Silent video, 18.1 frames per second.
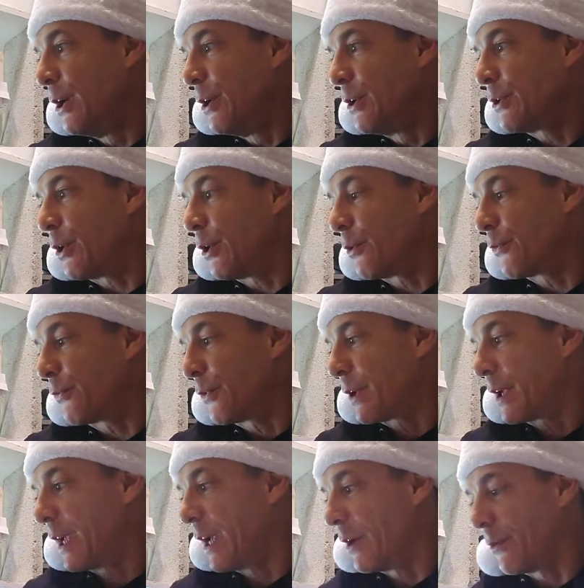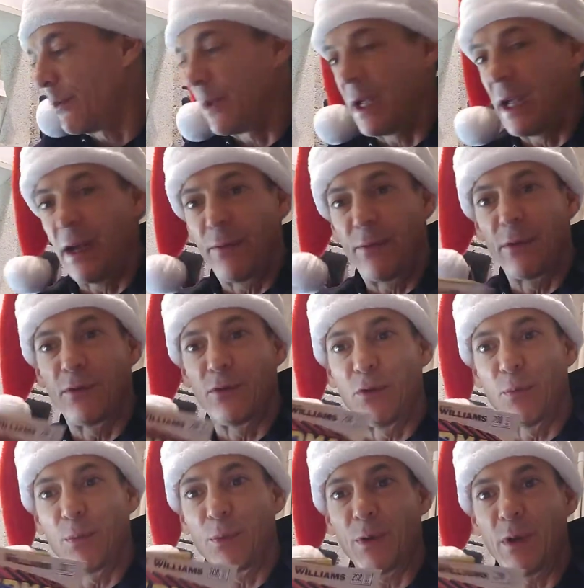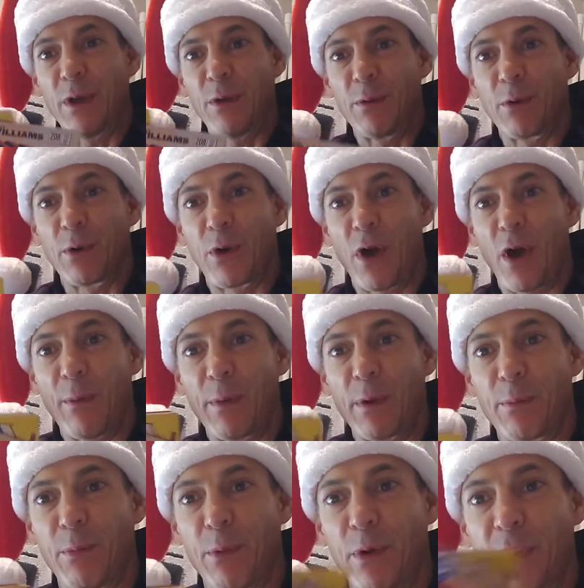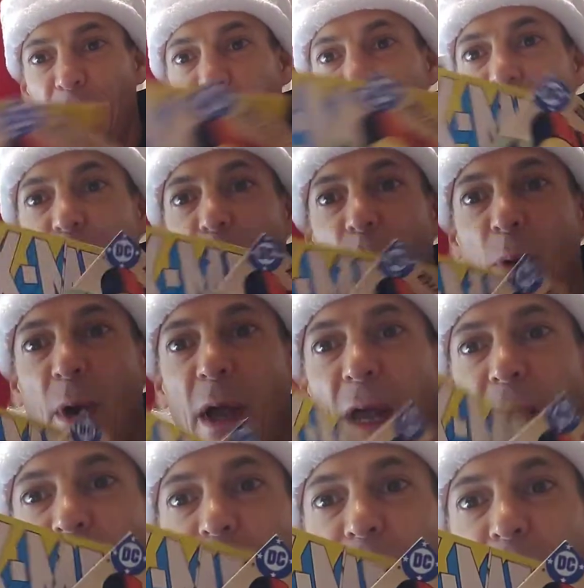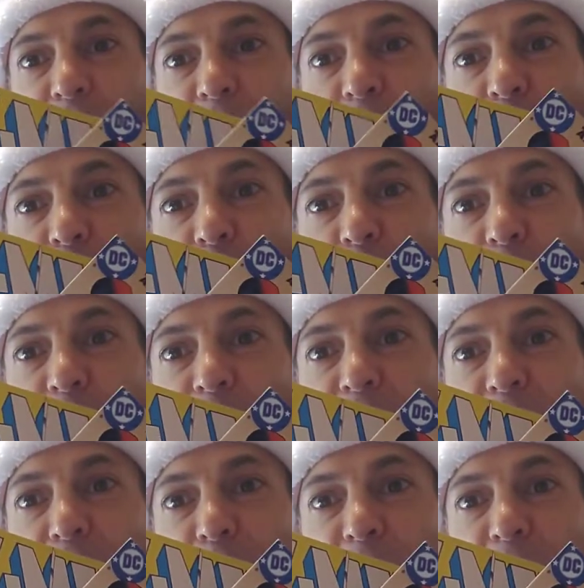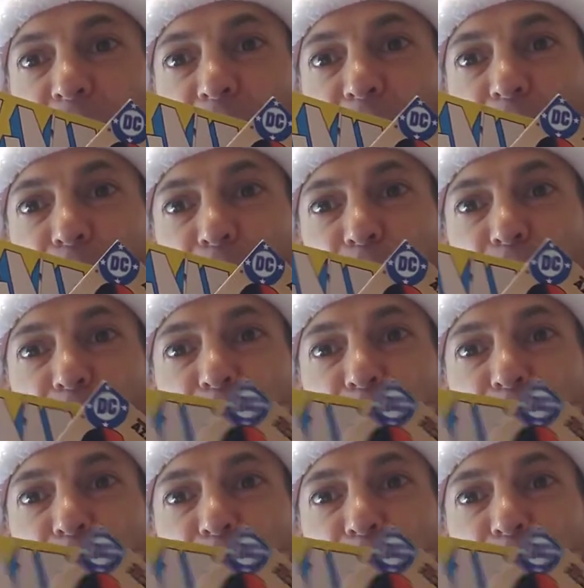Don't forget, we have the superhero comic book giveaway, because